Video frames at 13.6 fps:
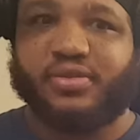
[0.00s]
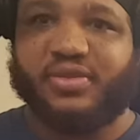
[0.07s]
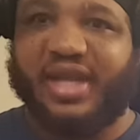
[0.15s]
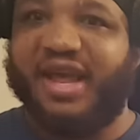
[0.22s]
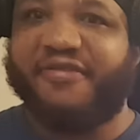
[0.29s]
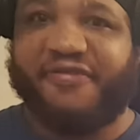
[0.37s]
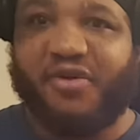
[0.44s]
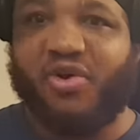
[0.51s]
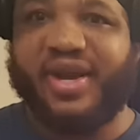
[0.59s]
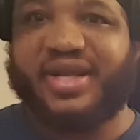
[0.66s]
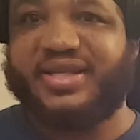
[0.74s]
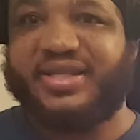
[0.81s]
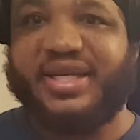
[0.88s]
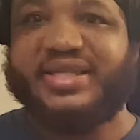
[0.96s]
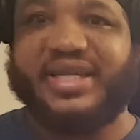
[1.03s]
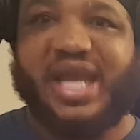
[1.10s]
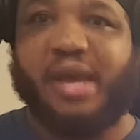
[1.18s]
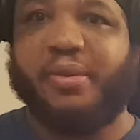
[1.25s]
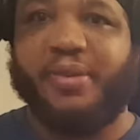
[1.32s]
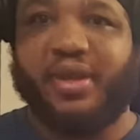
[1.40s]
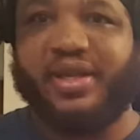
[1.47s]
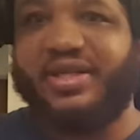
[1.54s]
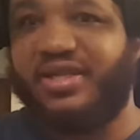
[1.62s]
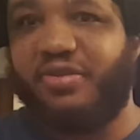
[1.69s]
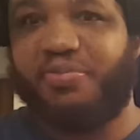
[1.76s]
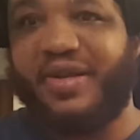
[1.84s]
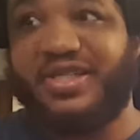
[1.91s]
That far exceeds the capabilities
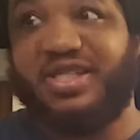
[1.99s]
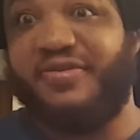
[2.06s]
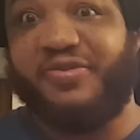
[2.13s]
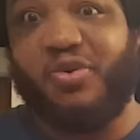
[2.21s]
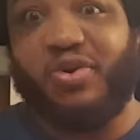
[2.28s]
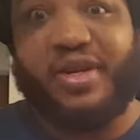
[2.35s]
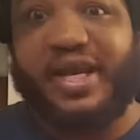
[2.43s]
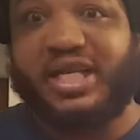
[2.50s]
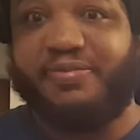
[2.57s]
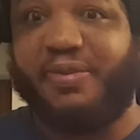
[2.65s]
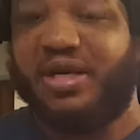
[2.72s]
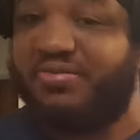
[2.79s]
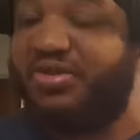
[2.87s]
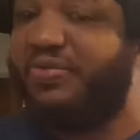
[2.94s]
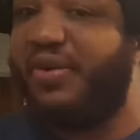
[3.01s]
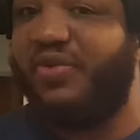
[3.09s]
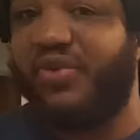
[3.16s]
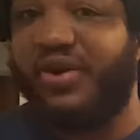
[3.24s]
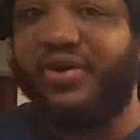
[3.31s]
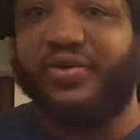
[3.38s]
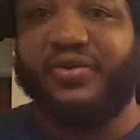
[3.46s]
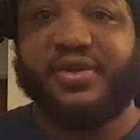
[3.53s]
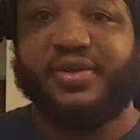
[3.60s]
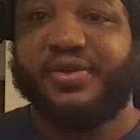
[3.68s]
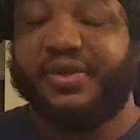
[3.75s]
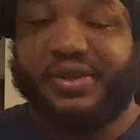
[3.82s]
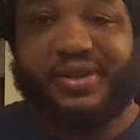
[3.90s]
of the PlayStation 4 and the Xbox. I'm just being real.
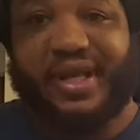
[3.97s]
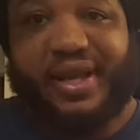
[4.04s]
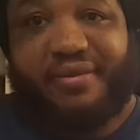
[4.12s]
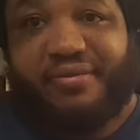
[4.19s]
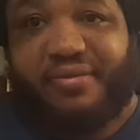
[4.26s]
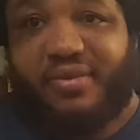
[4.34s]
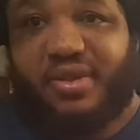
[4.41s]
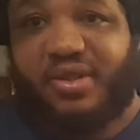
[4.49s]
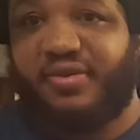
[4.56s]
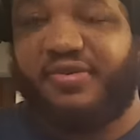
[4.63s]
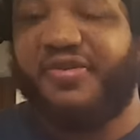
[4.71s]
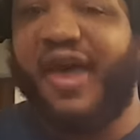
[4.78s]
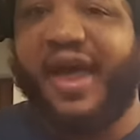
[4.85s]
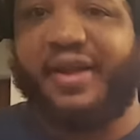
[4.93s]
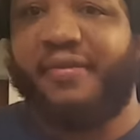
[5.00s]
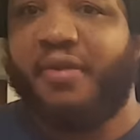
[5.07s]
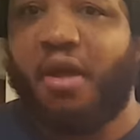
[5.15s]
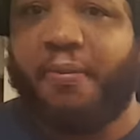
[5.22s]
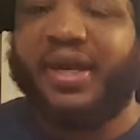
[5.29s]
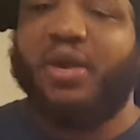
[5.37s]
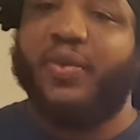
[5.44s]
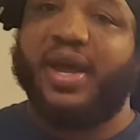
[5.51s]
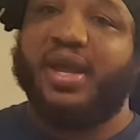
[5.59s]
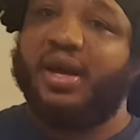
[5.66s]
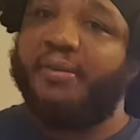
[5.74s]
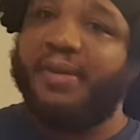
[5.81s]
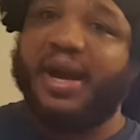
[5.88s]
Right? Fact. But
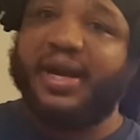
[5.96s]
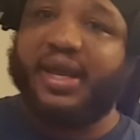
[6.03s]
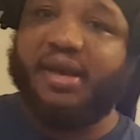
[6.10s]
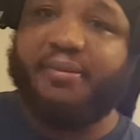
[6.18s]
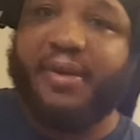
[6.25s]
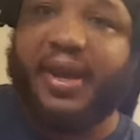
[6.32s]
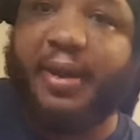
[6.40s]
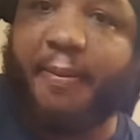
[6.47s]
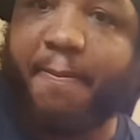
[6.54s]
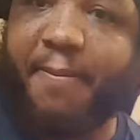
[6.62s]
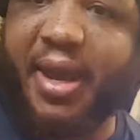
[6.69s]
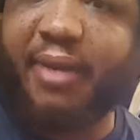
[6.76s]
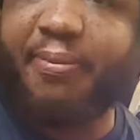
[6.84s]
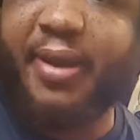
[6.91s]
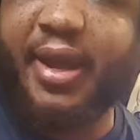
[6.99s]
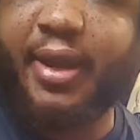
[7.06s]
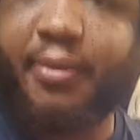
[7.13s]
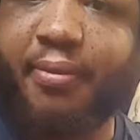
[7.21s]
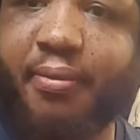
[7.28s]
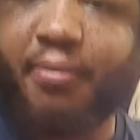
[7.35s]
anyway, I'm out of here, man. Bang, bang.